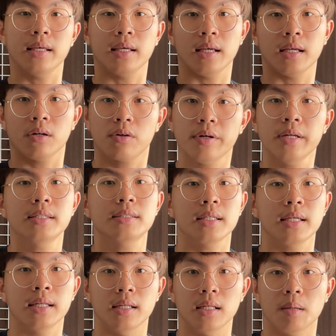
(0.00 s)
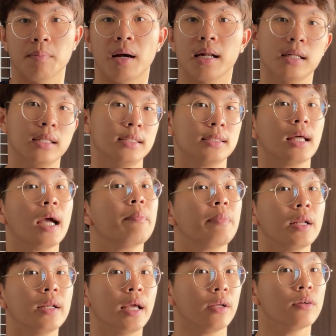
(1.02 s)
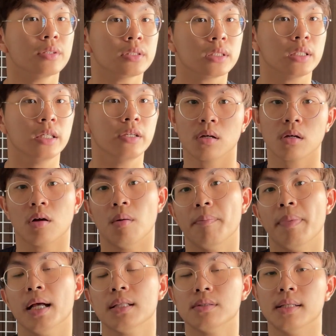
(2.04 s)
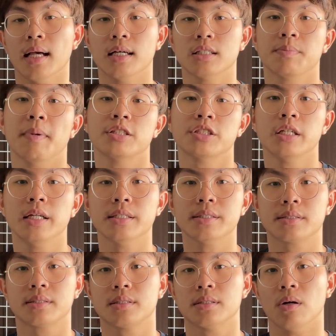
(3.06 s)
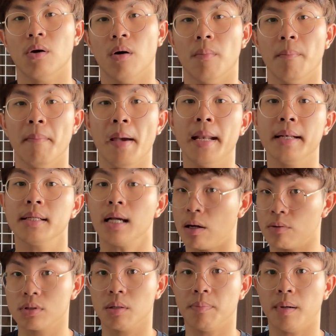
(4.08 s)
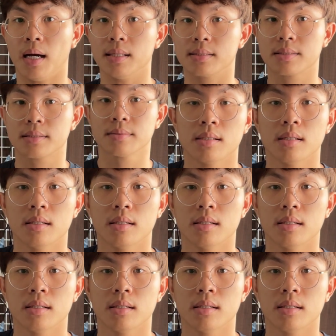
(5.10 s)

increase in the monthly stipend that you receive compared to their specialists or men counterparts.